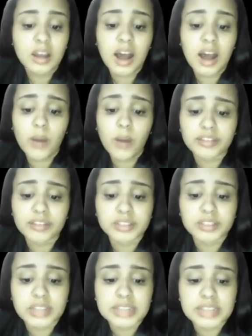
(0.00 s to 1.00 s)

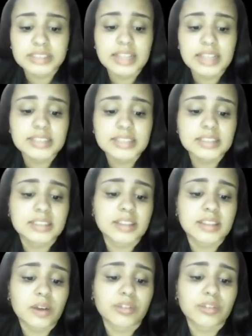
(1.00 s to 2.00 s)
However, assessing
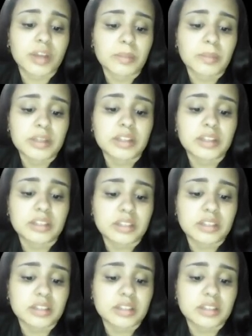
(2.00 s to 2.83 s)
cell viability